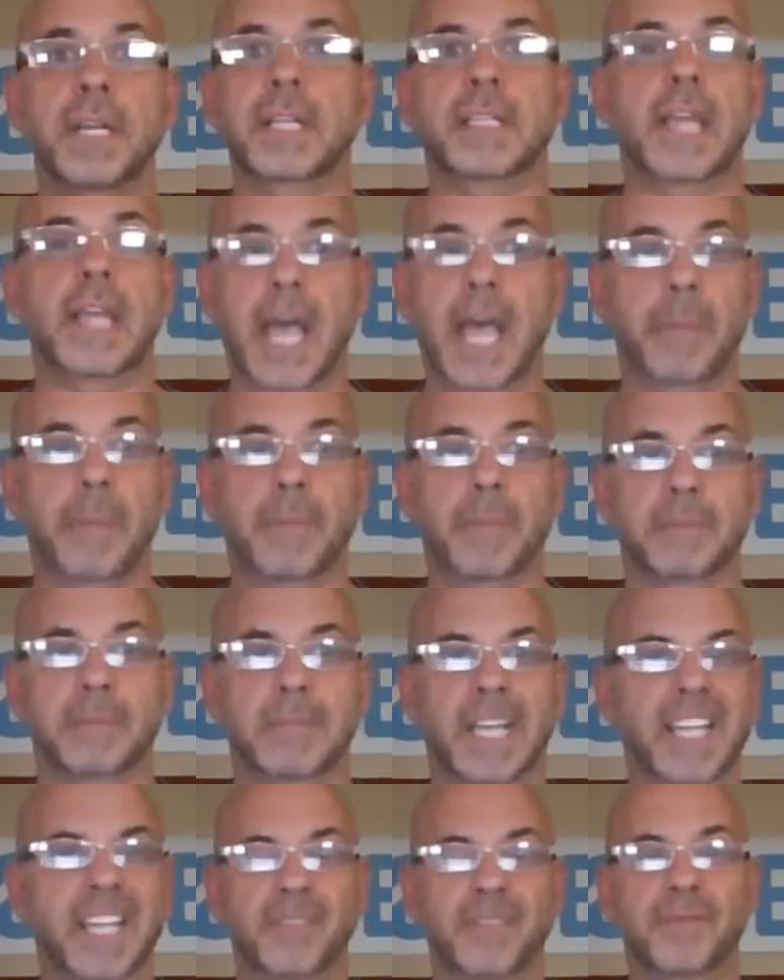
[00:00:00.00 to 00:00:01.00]
needs to happen.
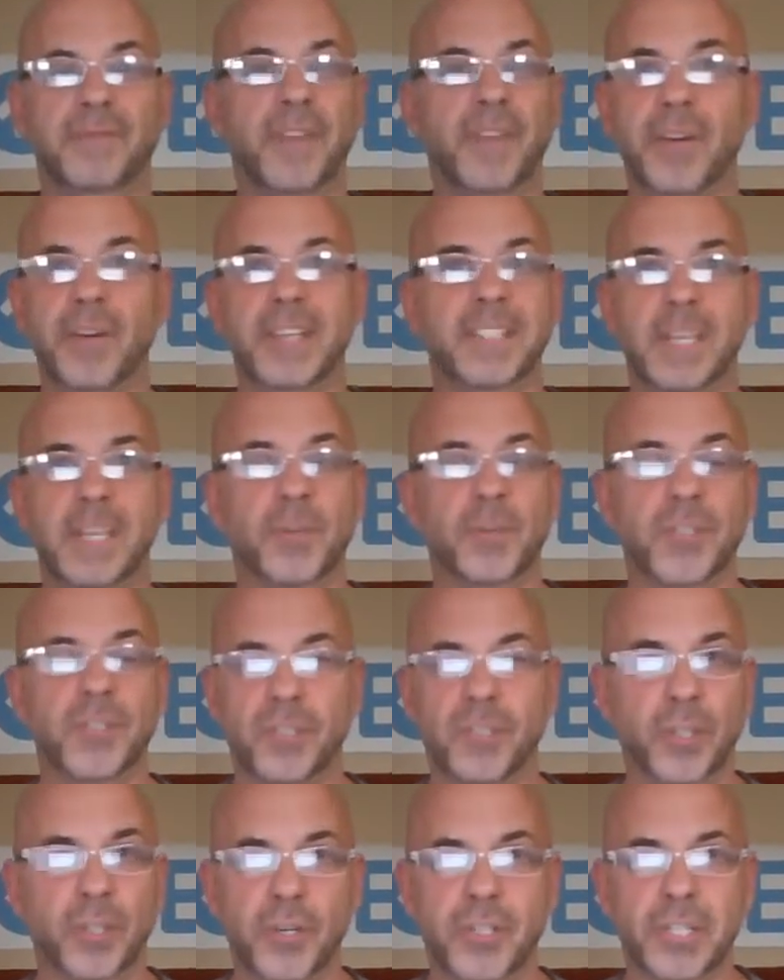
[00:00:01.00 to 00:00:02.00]
It's a very simple
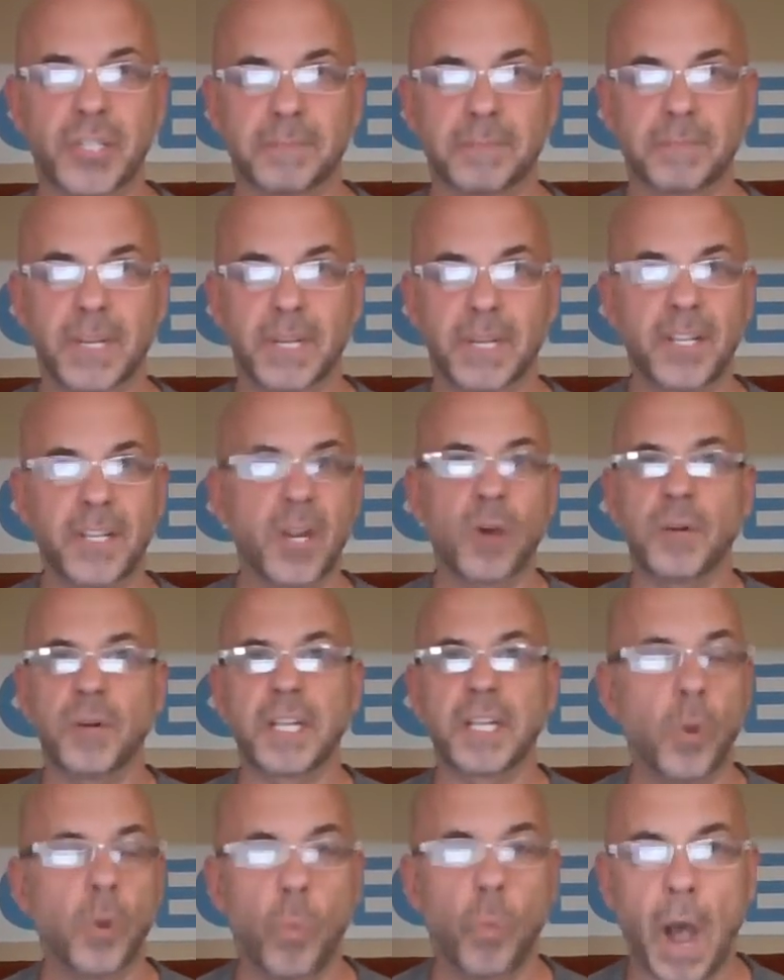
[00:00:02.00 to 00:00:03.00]
solution. You don't
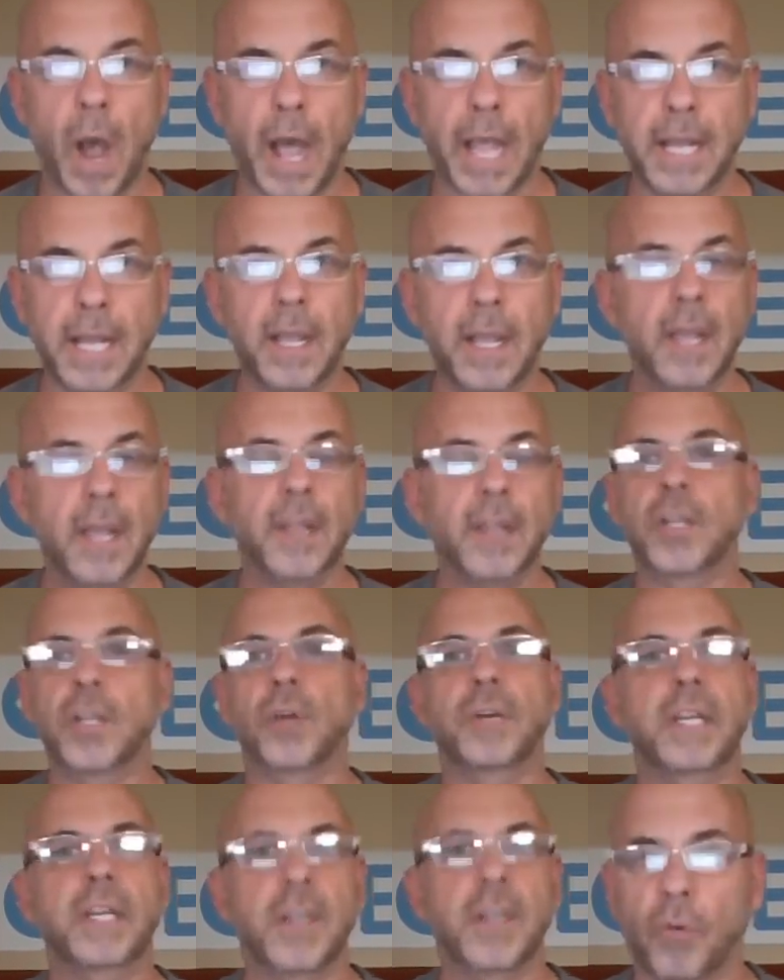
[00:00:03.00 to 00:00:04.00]
need to whine. You
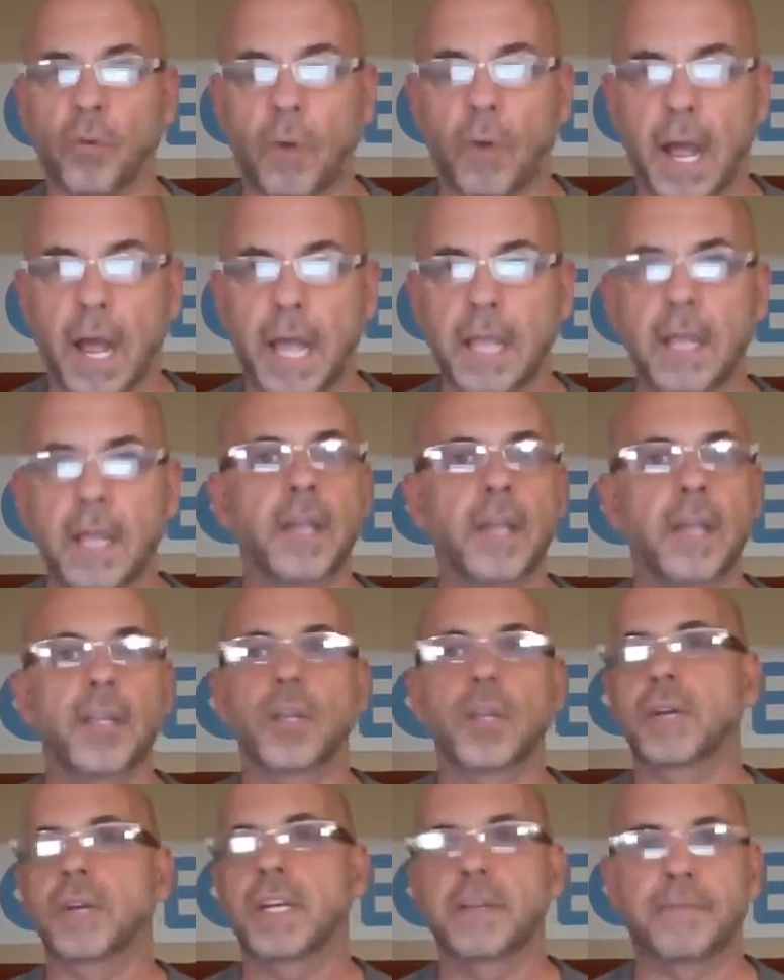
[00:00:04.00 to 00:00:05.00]
don't need to cry.
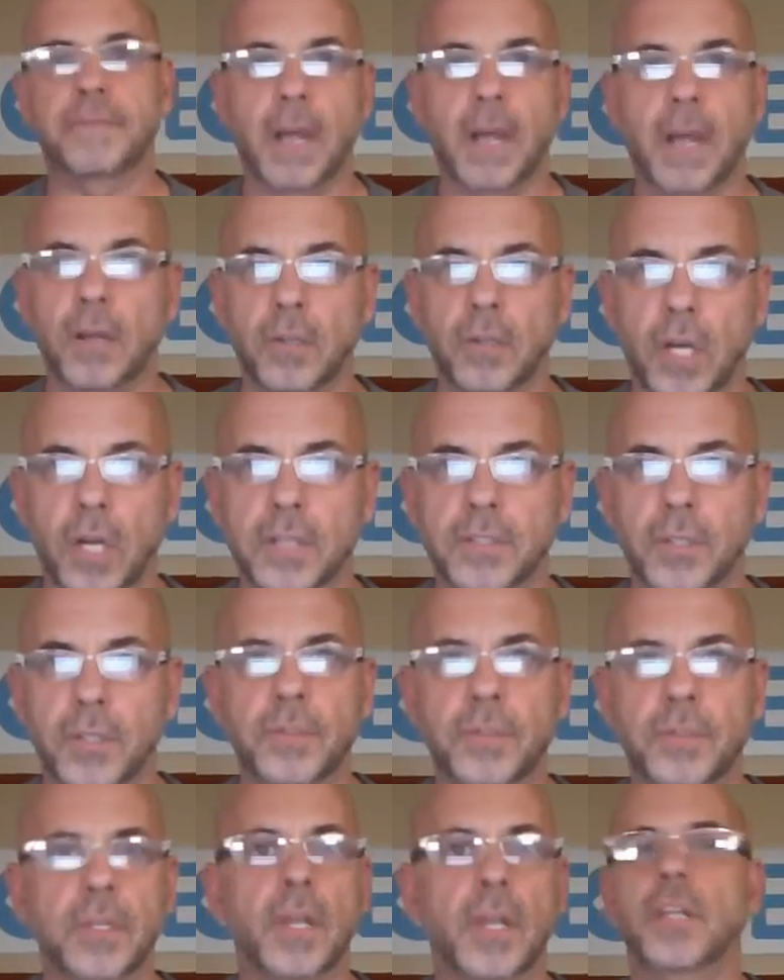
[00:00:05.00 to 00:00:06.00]
You don't need to file
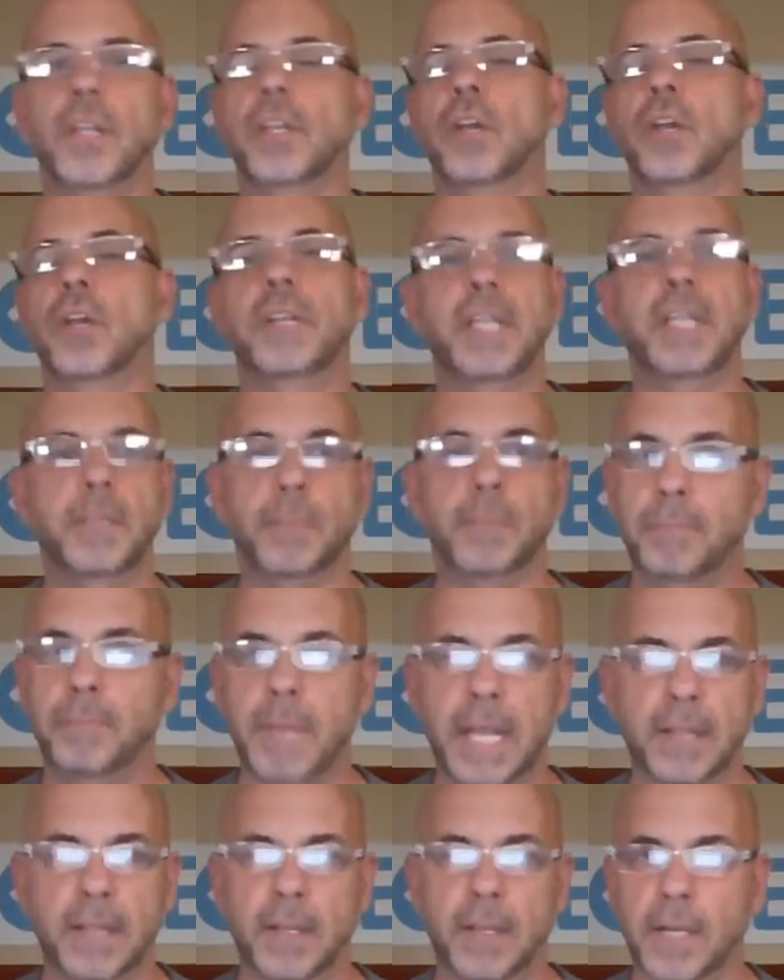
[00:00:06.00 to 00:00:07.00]
lawsuits. You don't need to
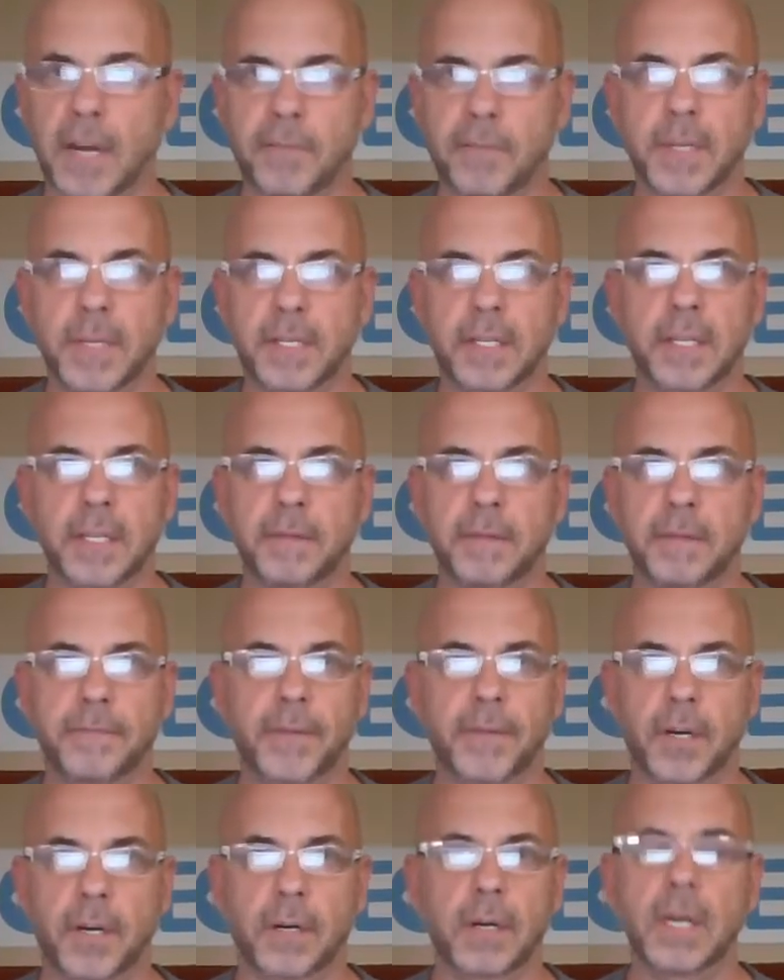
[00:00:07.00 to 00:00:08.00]
beg the government to
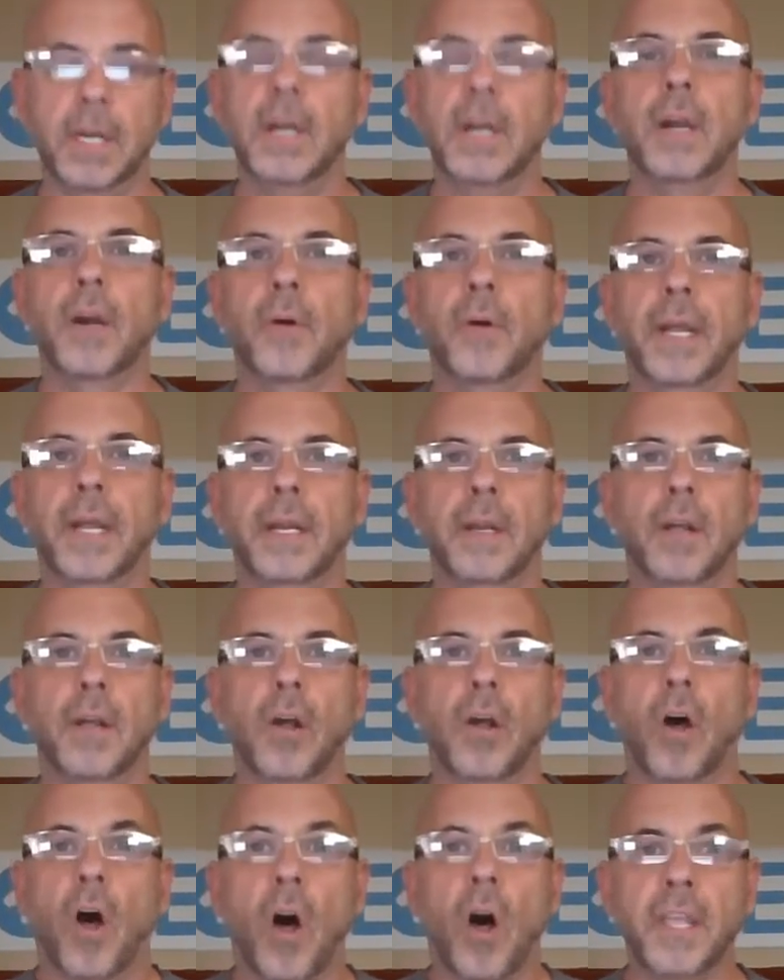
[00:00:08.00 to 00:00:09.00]
interfere, right?
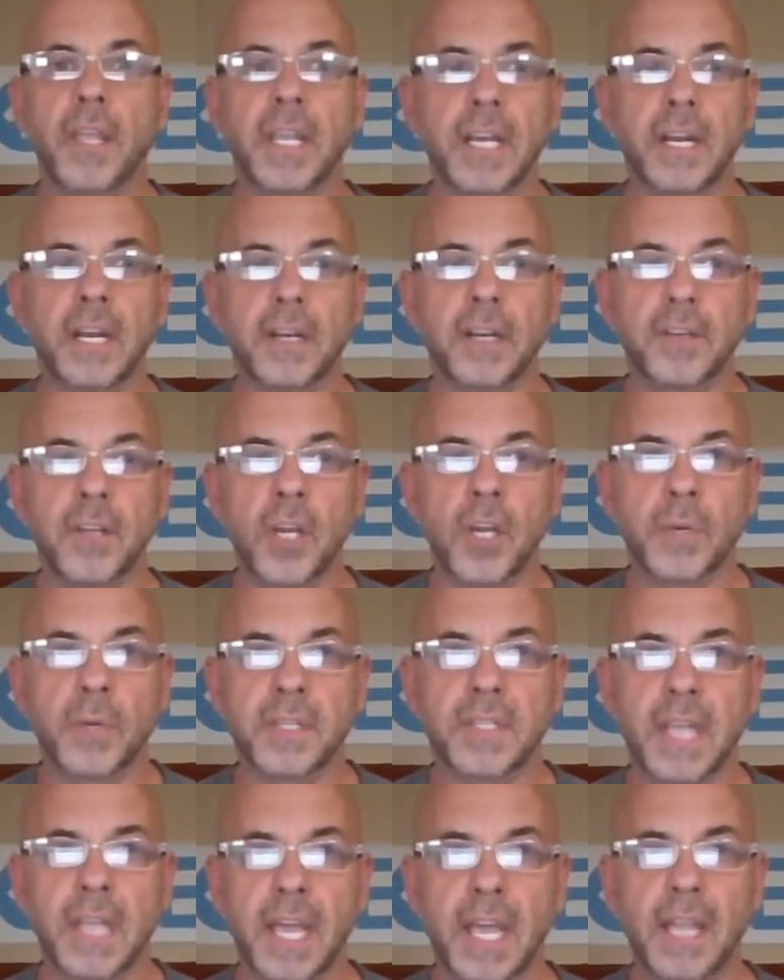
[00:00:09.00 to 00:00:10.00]
All you got to do
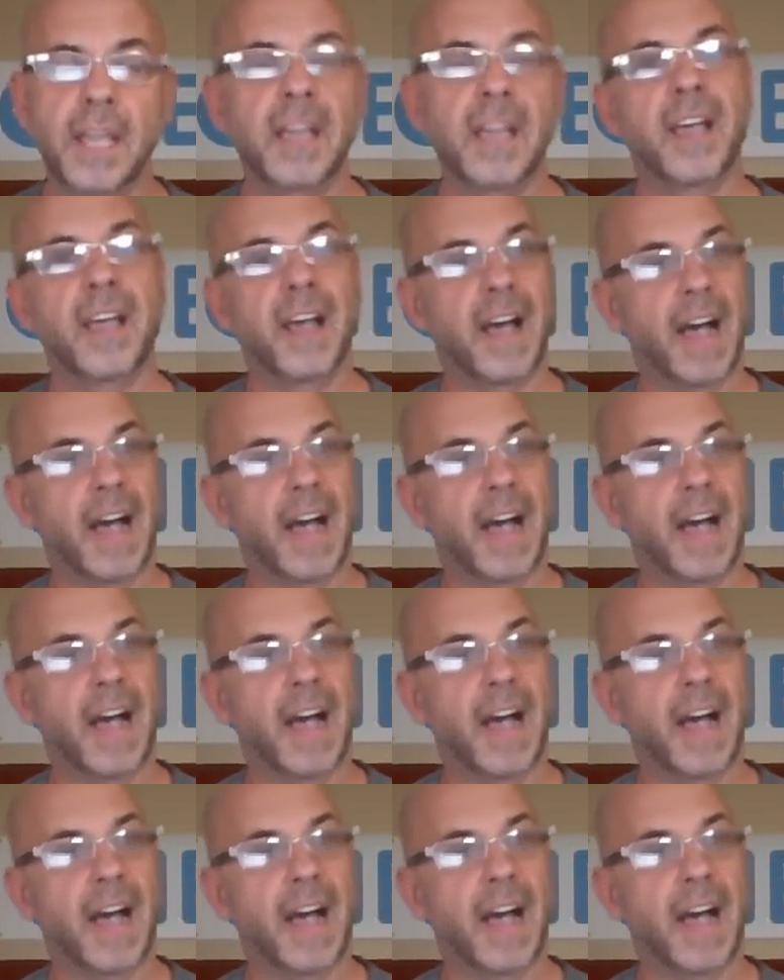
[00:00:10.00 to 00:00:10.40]
is say,